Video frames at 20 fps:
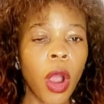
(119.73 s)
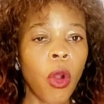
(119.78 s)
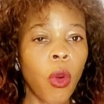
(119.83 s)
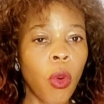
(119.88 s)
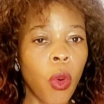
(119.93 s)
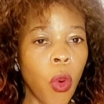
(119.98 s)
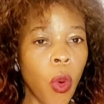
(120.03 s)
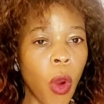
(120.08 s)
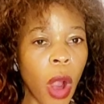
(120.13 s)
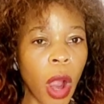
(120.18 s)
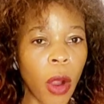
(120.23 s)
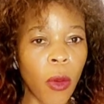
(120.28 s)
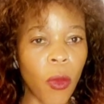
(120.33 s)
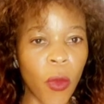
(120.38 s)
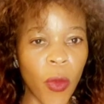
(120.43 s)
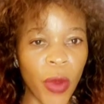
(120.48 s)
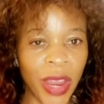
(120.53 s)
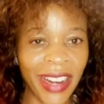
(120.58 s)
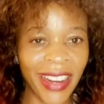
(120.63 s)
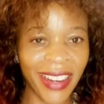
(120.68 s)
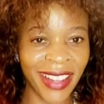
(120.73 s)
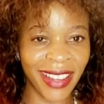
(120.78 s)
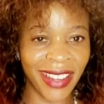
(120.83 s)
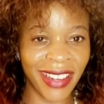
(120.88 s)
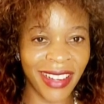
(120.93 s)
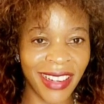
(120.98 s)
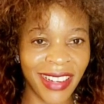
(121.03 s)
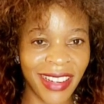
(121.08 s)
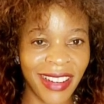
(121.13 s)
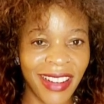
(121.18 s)
who are
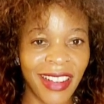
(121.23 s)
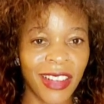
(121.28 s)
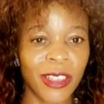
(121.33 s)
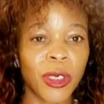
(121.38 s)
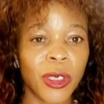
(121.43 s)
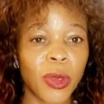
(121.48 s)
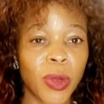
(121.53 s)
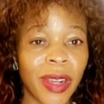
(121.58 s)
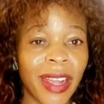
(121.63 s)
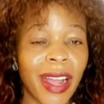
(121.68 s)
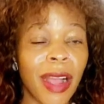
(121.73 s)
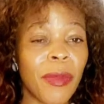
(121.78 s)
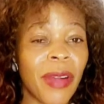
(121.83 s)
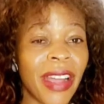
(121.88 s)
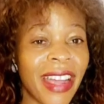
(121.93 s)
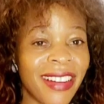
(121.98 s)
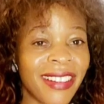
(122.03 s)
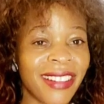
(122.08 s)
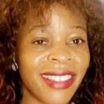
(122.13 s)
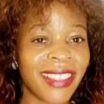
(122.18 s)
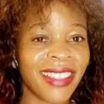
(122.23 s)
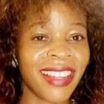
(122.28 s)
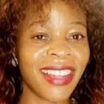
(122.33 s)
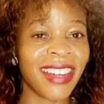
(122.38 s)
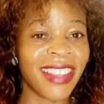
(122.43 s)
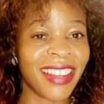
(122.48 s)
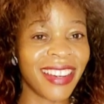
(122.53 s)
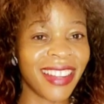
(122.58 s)
willing to come and study in